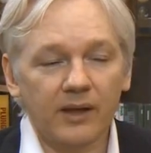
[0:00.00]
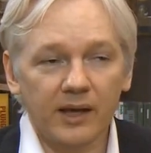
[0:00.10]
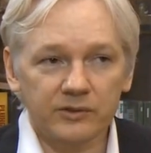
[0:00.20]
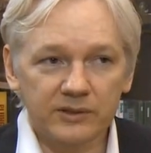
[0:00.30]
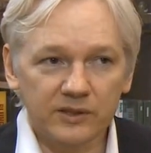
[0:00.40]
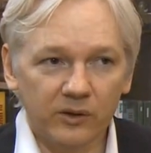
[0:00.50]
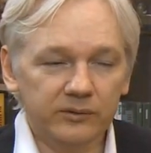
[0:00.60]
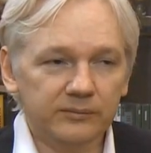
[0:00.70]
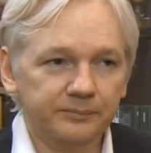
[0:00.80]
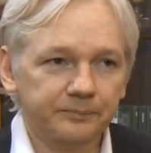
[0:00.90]
As a
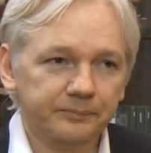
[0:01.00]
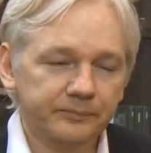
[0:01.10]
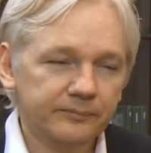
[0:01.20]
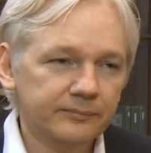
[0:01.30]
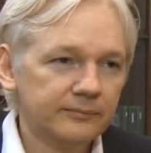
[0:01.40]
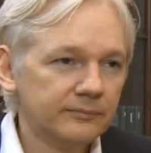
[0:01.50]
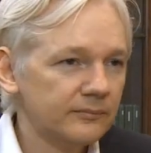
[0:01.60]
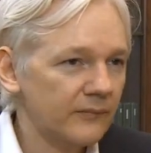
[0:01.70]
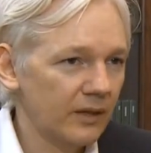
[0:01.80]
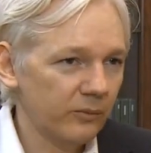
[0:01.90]
result,
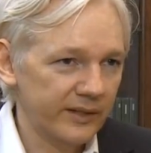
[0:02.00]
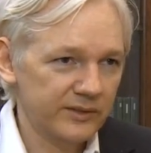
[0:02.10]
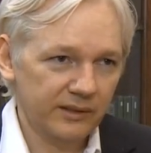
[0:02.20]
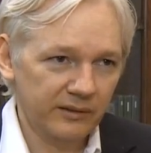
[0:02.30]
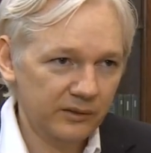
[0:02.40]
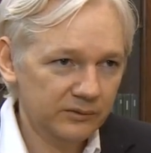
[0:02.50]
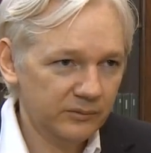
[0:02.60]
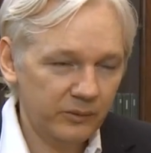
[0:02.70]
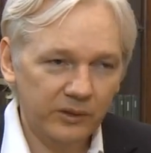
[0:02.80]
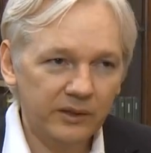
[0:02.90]
we said no,
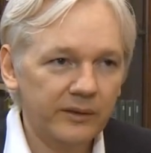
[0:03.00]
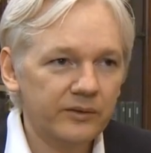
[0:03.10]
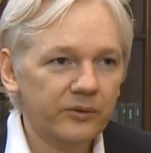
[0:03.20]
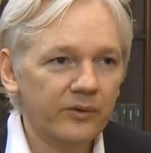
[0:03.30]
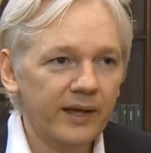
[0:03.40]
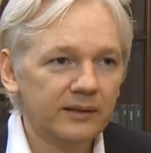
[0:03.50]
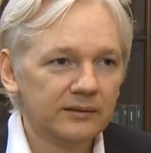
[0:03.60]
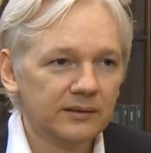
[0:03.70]
we weren't going to do that.